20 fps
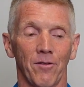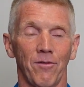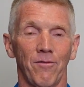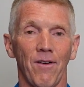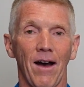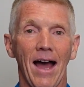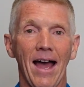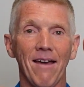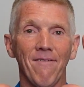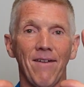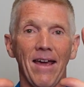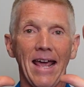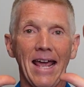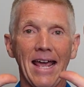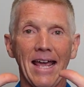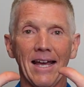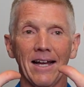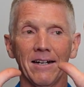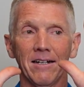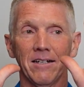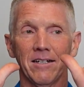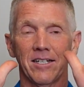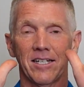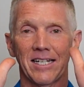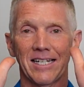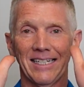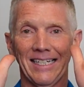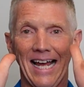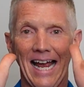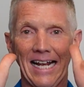five hand,
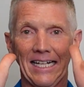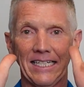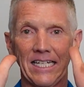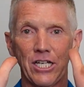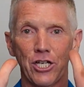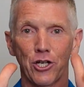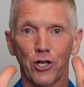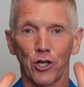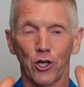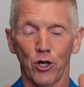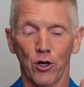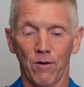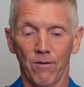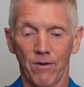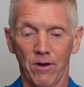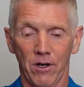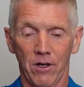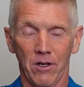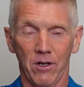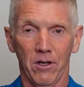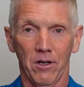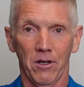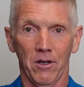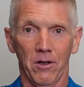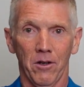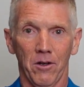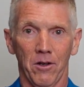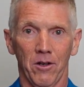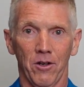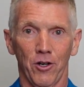slightly curved,
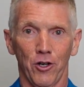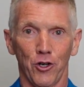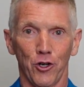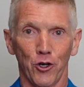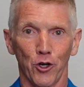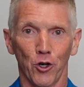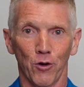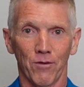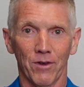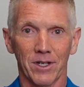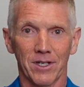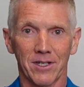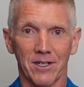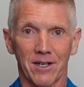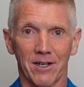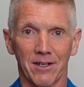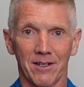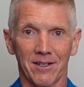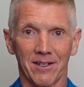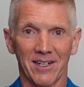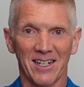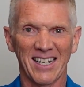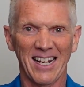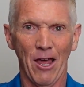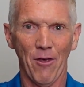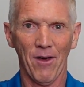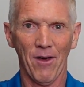nervous. See how